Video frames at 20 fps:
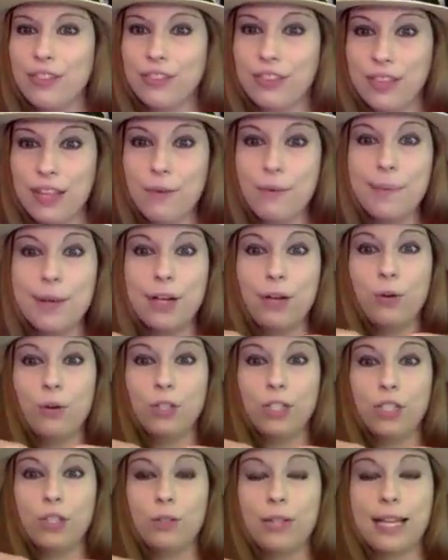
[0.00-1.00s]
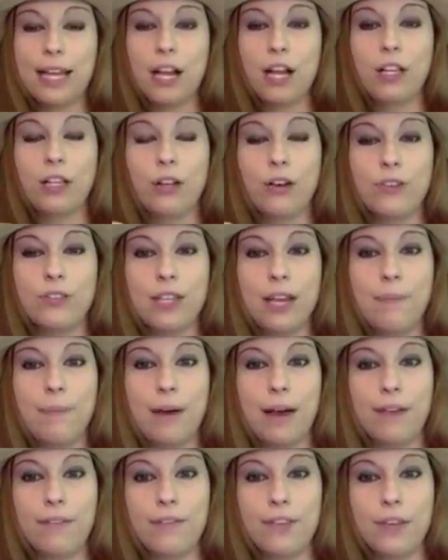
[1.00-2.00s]
It would be cool to do like a close-up
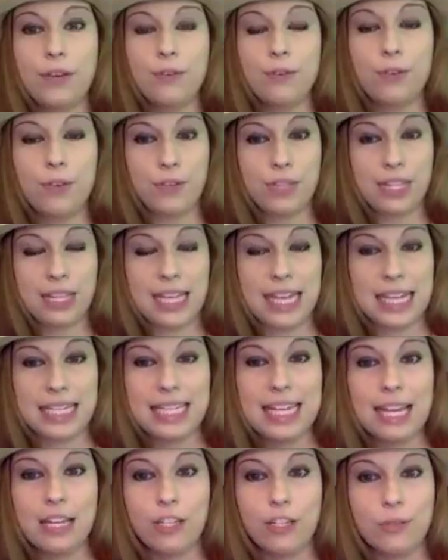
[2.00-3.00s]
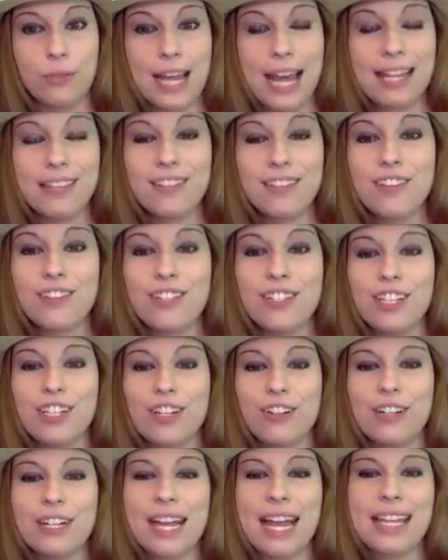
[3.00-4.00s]
of you using the utensils to
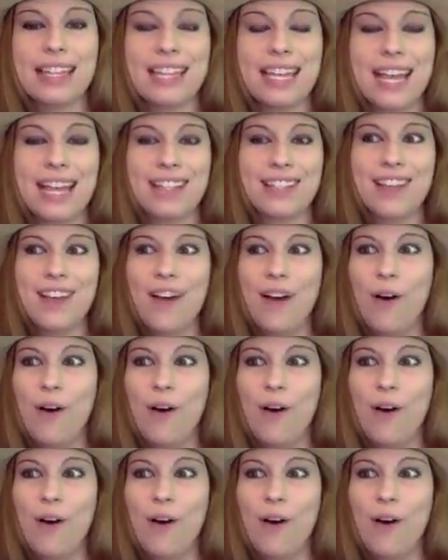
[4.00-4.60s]
create things,